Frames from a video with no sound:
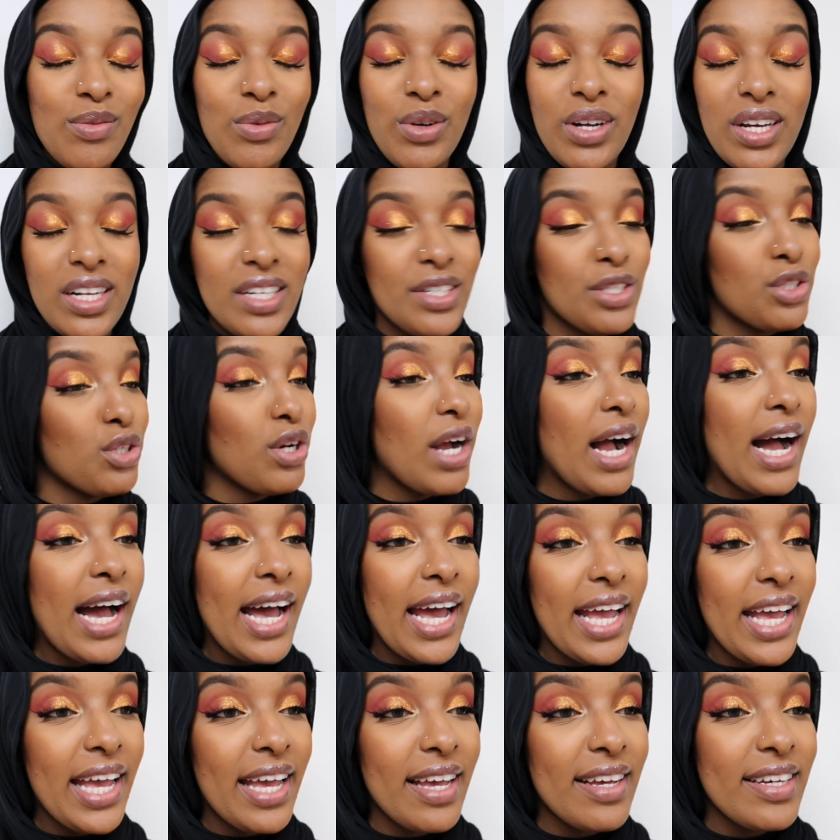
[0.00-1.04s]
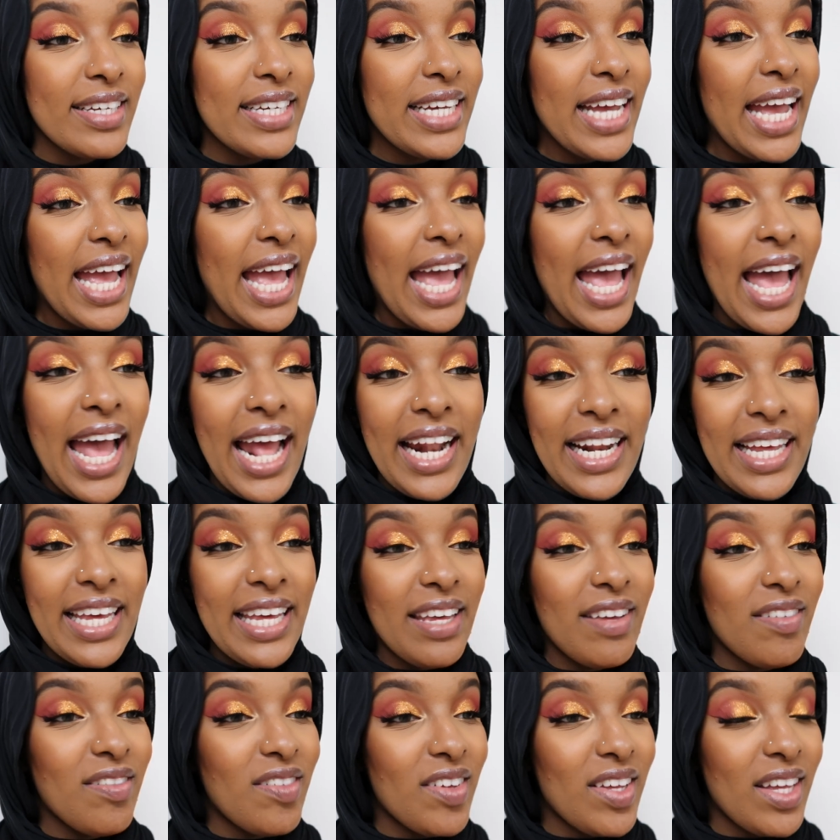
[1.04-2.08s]
We're gonna try and
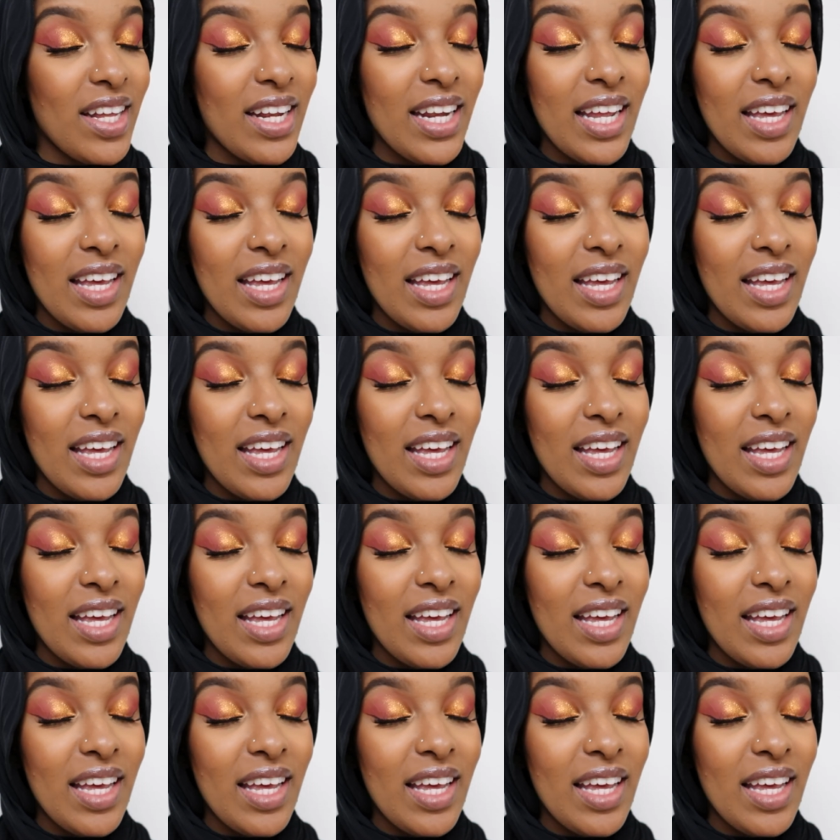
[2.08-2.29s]
even